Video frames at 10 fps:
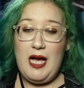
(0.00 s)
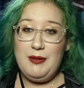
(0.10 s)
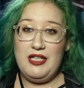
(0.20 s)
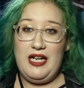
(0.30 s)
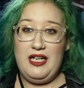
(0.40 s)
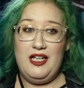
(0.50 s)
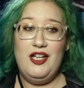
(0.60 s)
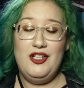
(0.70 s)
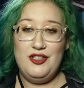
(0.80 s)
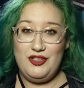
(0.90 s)
I'm going to
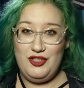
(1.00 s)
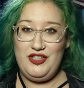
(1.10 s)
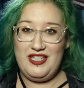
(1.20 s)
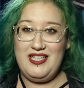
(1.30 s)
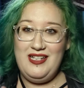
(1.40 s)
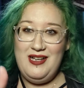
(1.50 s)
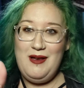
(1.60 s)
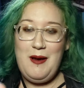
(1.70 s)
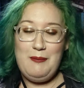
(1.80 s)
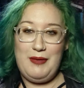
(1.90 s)
do this
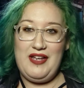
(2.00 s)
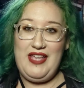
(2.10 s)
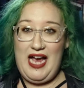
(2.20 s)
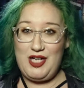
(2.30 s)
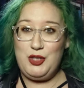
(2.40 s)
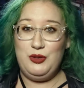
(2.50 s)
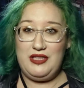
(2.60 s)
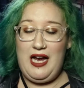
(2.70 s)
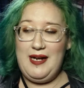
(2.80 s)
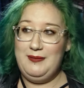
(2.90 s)
by the
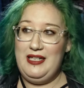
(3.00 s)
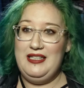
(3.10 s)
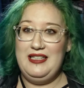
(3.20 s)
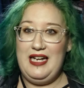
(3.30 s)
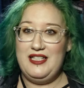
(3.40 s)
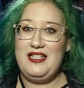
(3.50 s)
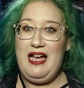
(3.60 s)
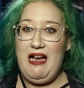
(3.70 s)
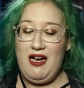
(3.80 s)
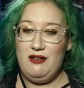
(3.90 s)
actual timeline as
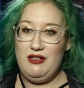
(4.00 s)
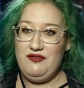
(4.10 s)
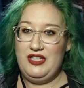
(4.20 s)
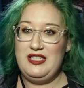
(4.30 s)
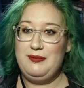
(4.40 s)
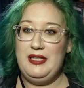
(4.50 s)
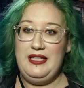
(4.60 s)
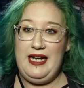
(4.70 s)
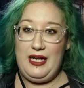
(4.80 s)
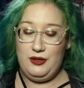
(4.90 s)
to how events
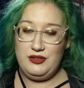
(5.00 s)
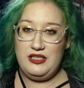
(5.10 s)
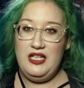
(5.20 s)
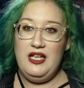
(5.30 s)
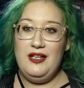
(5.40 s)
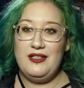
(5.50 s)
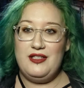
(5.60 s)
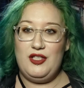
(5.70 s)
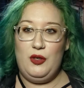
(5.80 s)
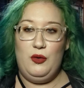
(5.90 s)
played out
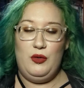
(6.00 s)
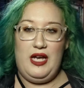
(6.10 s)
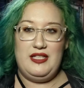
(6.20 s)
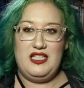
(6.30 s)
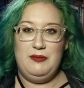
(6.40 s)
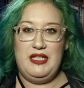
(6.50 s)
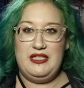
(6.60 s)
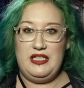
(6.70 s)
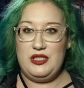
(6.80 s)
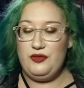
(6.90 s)
so as to
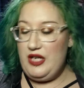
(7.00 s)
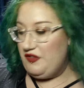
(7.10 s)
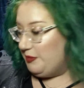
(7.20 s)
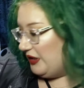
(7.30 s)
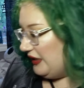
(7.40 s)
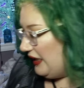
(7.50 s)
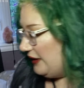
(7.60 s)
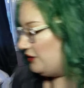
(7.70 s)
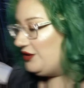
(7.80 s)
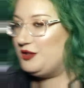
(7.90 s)
make sense for everybody. I